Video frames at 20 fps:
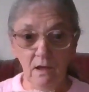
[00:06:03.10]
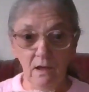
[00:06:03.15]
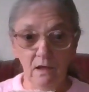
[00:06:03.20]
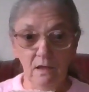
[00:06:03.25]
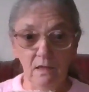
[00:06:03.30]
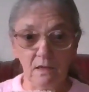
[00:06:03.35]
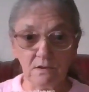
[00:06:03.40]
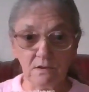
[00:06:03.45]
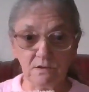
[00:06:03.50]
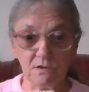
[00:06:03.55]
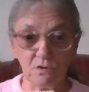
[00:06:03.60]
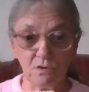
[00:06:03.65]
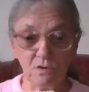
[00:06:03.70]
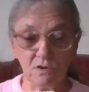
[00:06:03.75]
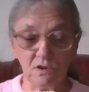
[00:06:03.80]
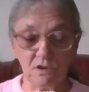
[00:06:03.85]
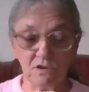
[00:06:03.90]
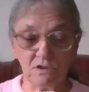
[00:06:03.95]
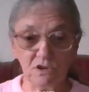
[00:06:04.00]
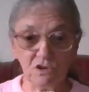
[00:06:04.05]
the sort
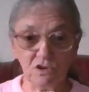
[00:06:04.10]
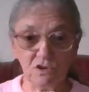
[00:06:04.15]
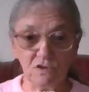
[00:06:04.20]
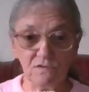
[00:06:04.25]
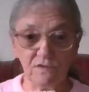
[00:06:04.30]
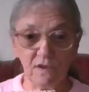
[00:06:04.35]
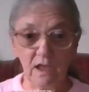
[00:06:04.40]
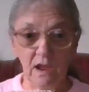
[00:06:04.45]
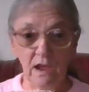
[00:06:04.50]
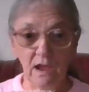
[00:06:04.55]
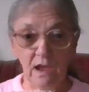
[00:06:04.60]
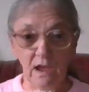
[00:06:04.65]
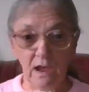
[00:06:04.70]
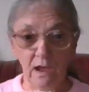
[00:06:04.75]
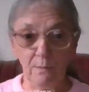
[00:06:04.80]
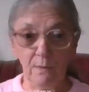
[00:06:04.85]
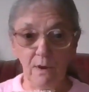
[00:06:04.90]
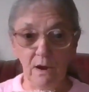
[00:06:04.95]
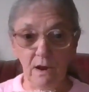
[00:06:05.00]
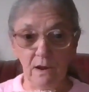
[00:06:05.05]
of stitches for the
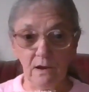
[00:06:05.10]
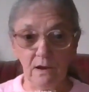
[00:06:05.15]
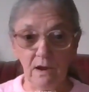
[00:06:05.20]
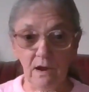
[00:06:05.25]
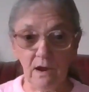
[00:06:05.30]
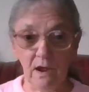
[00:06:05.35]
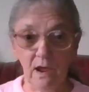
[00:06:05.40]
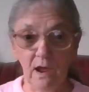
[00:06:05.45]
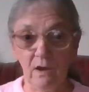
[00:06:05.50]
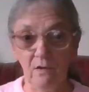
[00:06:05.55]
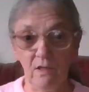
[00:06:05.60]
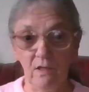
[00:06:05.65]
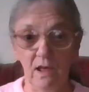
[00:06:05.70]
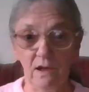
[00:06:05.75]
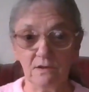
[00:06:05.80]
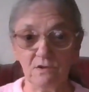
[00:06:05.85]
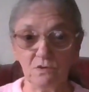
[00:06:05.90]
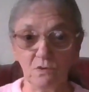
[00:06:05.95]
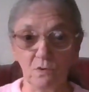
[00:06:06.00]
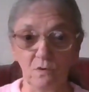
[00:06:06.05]
cable and here and
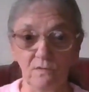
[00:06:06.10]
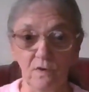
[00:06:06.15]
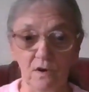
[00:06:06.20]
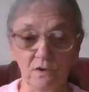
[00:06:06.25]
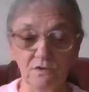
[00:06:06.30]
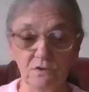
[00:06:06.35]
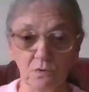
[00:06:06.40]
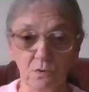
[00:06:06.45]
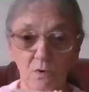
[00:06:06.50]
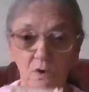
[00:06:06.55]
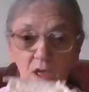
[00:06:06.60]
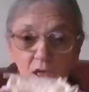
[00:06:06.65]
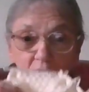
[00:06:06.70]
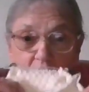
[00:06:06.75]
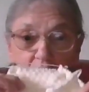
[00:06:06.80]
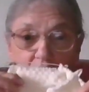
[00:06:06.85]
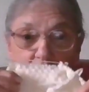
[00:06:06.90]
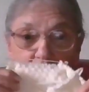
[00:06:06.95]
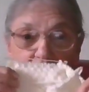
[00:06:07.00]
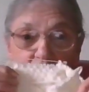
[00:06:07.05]
that's over so
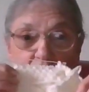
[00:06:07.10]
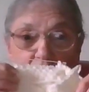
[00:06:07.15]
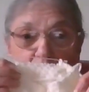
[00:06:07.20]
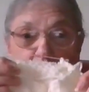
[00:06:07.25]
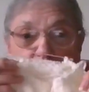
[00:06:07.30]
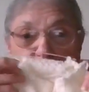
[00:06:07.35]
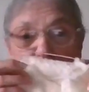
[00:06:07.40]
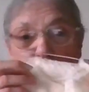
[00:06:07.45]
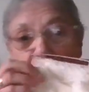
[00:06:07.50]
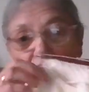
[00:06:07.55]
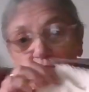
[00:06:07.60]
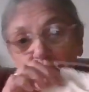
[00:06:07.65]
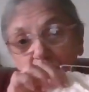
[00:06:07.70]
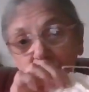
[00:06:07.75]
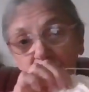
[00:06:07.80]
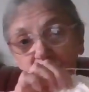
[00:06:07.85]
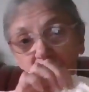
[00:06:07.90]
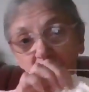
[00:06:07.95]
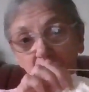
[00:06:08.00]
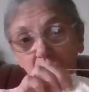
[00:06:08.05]
that's how much I've done
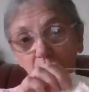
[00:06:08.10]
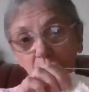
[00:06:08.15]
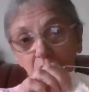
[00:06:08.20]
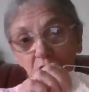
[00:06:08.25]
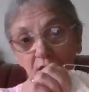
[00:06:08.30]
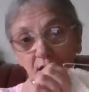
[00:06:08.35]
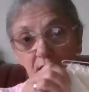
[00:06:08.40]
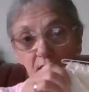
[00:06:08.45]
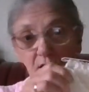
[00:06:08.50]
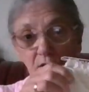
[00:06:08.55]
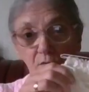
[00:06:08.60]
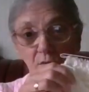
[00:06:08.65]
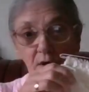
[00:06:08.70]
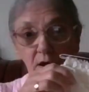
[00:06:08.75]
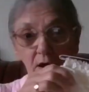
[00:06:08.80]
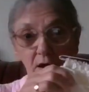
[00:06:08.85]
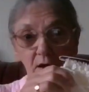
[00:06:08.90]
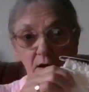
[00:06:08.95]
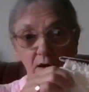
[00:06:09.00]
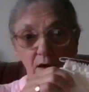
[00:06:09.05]
of that one
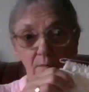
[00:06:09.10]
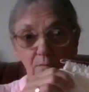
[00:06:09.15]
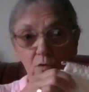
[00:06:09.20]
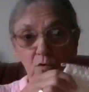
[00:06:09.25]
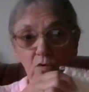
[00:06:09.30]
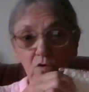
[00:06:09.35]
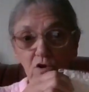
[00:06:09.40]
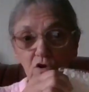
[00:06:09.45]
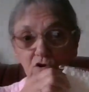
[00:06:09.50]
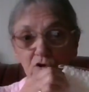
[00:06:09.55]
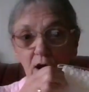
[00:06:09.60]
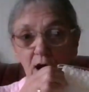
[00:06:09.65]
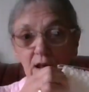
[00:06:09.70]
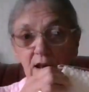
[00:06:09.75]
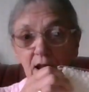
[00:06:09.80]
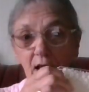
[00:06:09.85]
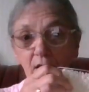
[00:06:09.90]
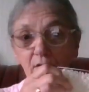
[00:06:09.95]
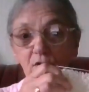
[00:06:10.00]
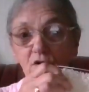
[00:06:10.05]
anyway I'm going to try to
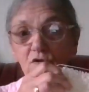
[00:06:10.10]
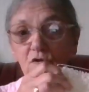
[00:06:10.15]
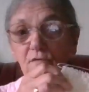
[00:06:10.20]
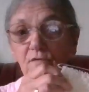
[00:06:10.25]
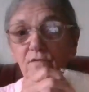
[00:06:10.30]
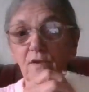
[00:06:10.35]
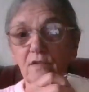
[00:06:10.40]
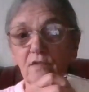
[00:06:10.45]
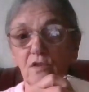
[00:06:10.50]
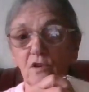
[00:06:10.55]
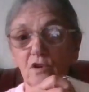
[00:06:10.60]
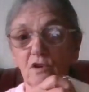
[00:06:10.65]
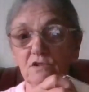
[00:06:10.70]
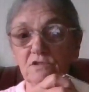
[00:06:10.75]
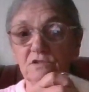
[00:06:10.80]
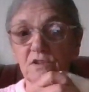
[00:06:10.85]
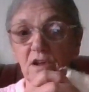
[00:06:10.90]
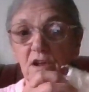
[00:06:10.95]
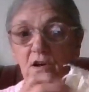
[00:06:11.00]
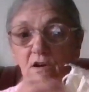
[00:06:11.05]
get it done for
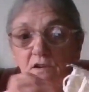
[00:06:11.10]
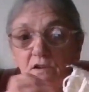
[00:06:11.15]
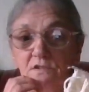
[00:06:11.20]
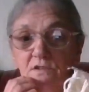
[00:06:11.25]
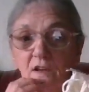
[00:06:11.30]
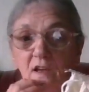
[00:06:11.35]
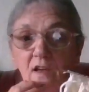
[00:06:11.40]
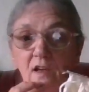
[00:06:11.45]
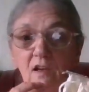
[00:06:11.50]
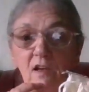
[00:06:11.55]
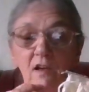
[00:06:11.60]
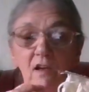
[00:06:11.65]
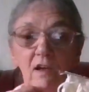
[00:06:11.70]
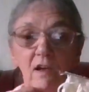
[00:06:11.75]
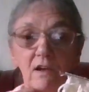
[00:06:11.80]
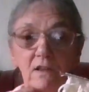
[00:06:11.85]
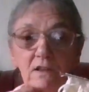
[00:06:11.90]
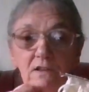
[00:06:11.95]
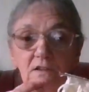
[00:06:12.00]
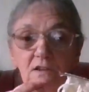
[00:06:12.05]
Thursday because
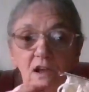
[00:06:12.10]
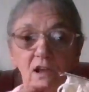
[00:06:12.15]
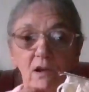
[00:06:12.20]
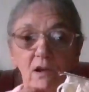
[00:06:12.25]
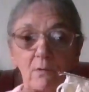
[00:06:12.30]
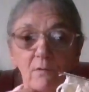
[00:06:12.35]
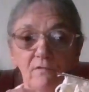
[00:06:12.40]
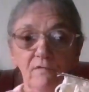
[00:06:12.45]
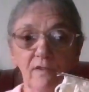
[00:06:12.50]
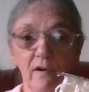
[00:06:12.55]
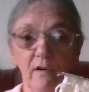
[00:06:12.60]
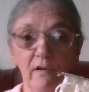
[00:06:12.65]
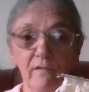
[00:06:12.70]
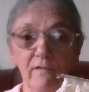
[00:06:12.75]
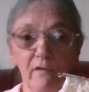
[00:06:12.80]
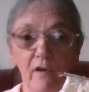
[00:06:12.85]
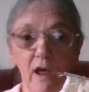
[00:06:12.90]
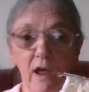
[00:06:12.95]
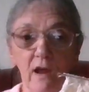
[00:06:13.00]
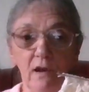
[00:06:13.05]
it's um, for a
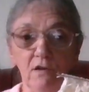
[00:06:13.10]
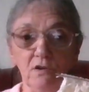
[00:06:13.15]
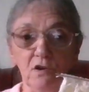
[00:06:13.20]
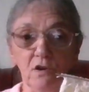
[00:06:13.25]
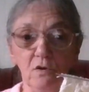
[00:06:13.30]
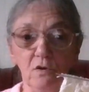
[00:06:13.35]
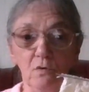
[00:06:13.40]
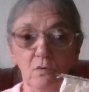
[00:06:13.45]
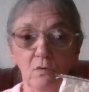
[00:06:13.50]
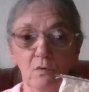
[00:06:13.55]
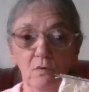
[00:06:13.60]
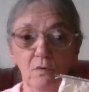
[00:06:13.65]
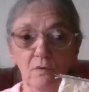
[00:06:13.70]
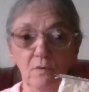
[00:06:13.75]
friend who